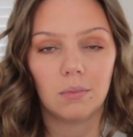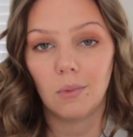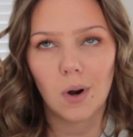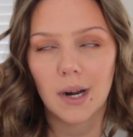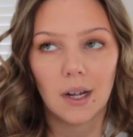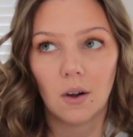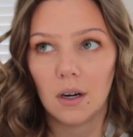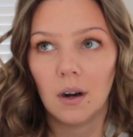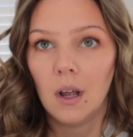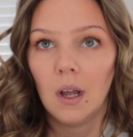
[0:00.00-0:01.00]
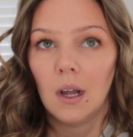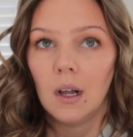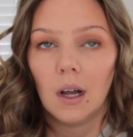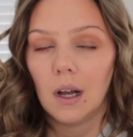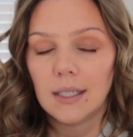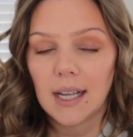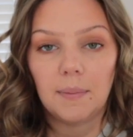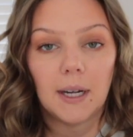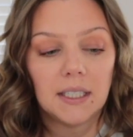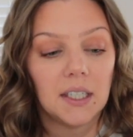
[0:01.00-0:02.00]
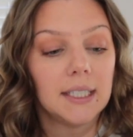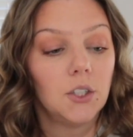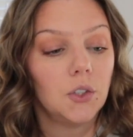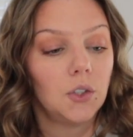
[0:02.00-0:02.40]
working on side-by-sides.